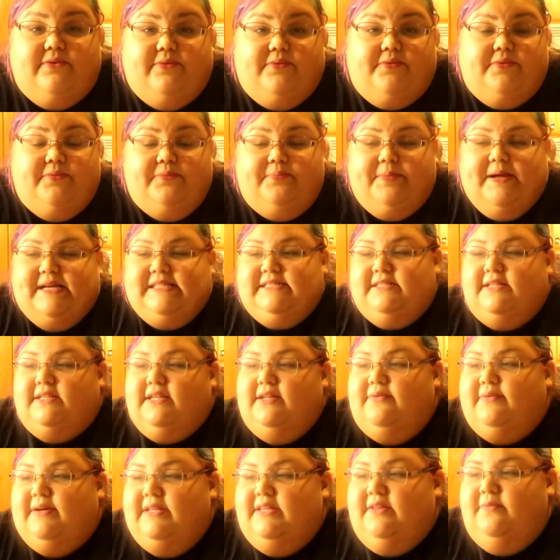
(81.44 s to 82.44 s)

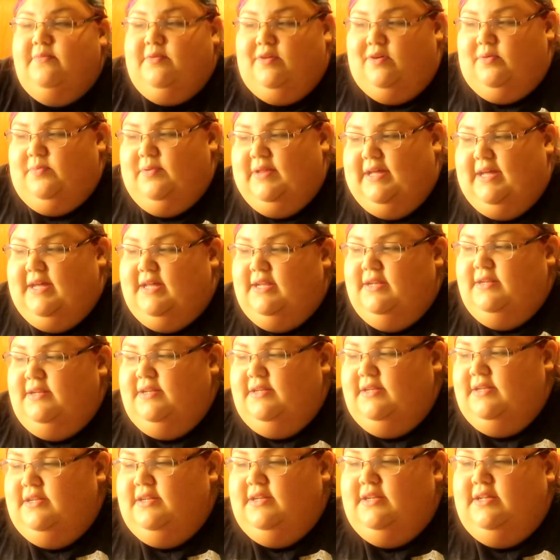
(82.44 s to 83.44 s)
basically what the meal
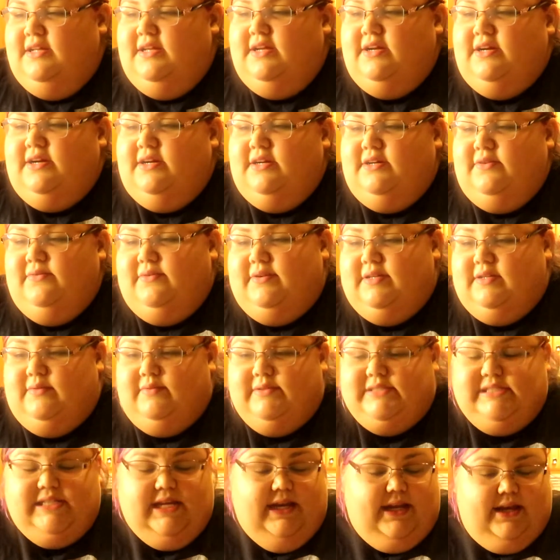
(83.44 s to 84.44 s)
plan here,
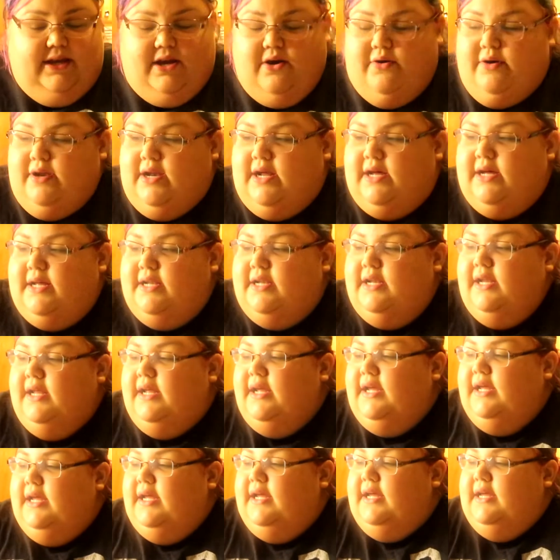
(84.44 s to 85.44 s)
what's like going on,
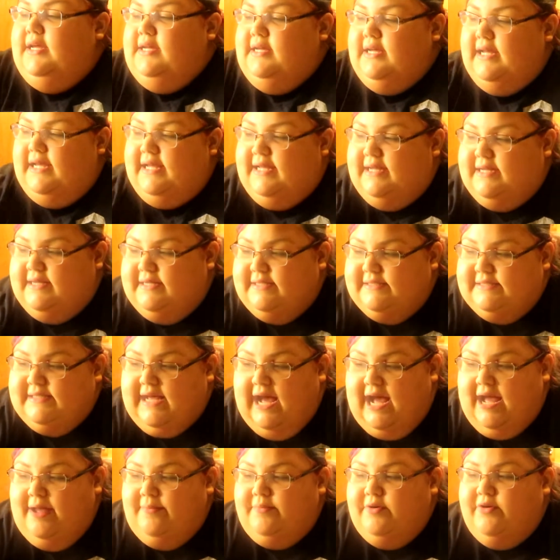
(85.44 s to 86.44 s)
is
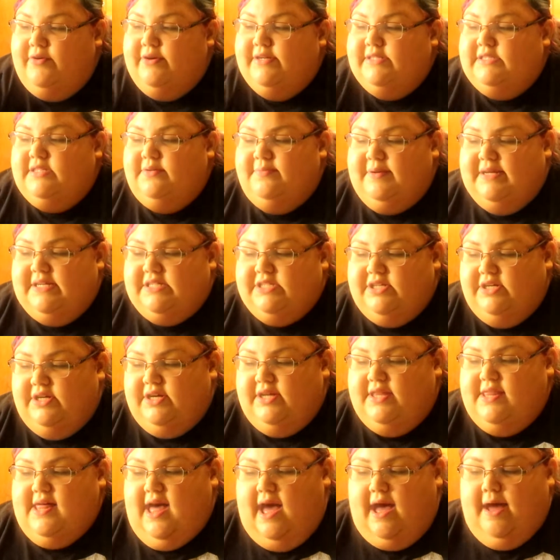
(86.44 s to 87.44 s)
I'm going to make
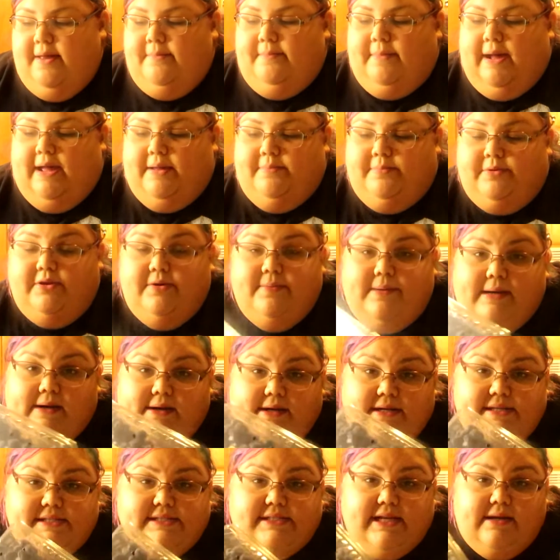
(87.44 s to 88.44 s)
sure that my
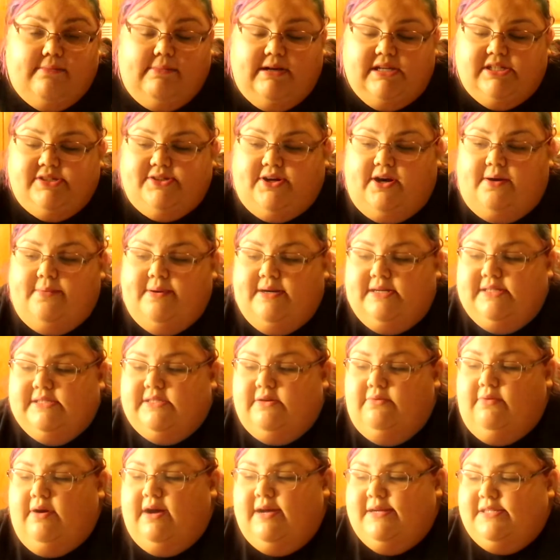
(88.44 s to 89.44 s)
blueberries and my strawberries
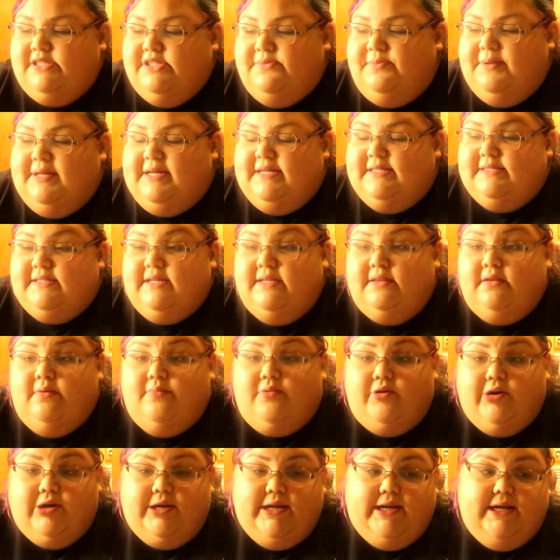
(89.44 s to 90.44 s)
are washed, because in the
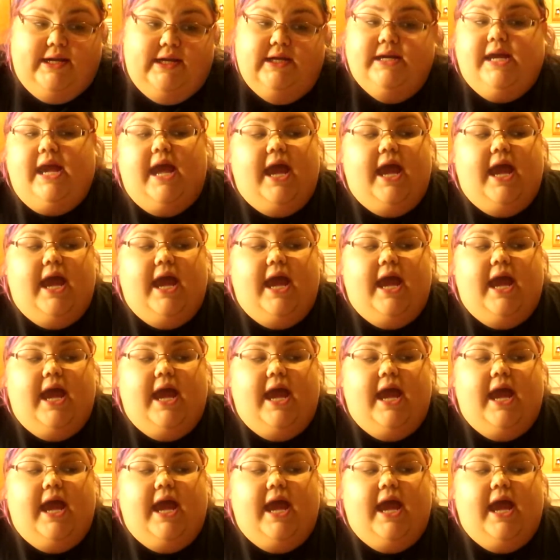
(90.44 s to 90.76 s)
morning